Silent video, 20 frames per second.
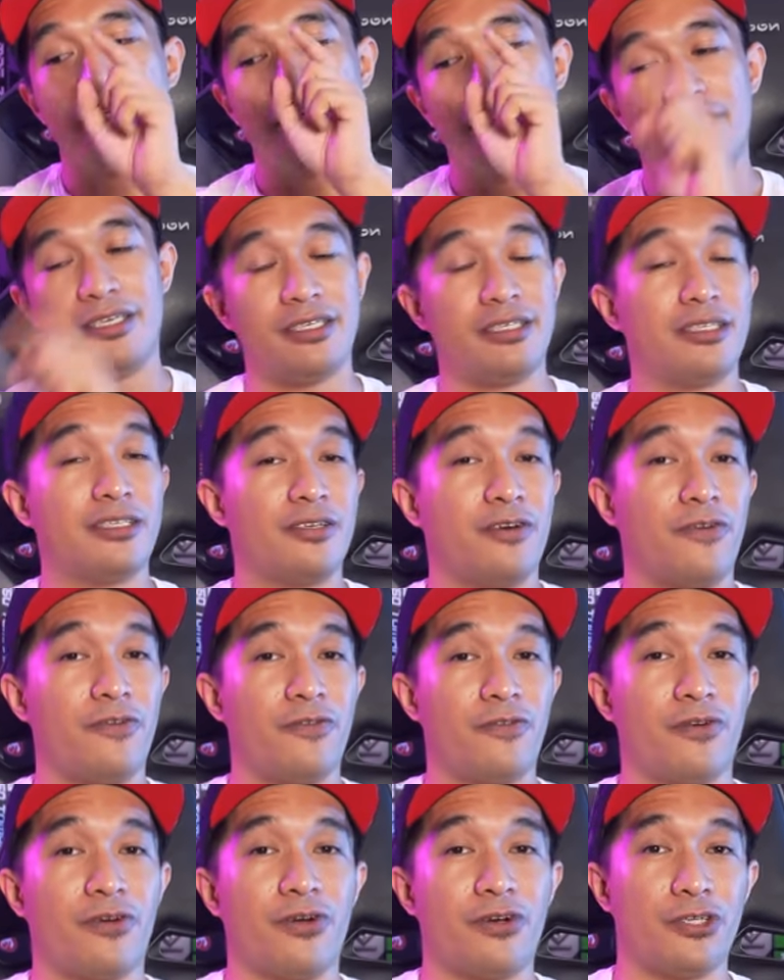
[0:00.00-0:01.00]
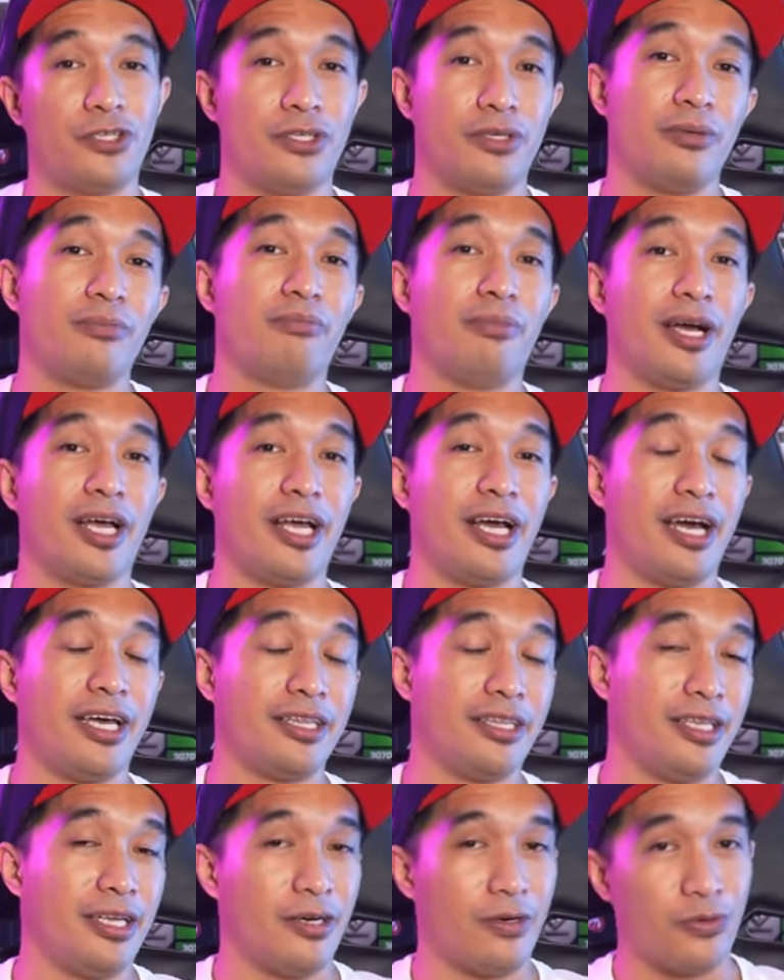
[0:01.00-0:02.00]
is, of course,
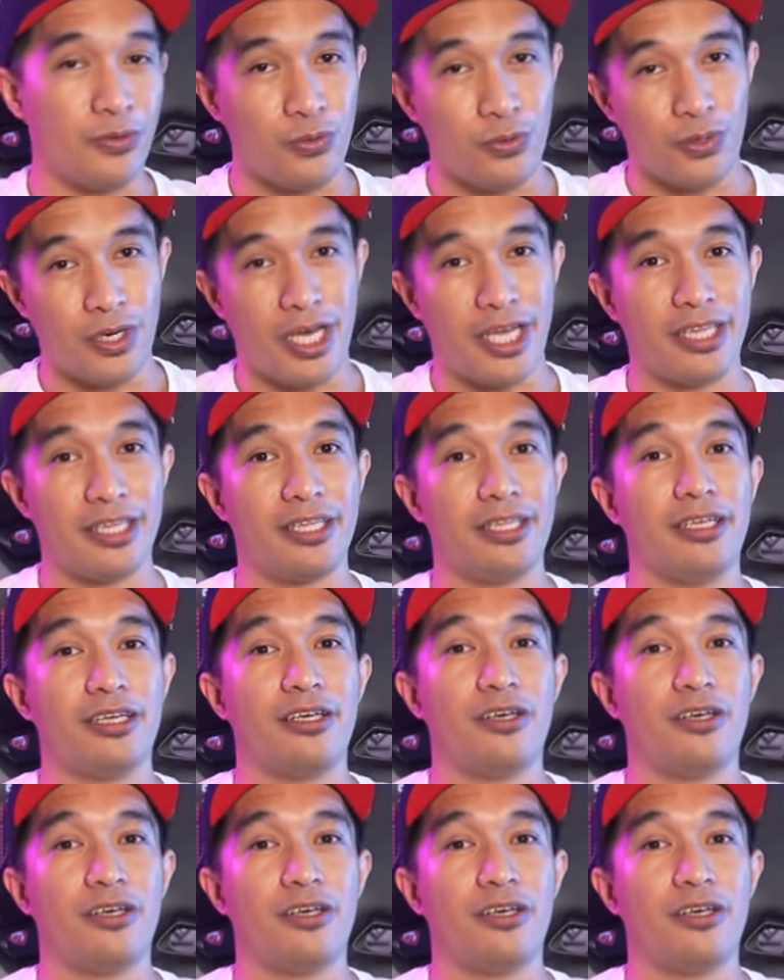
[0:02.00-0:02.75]
mag-add ng coolant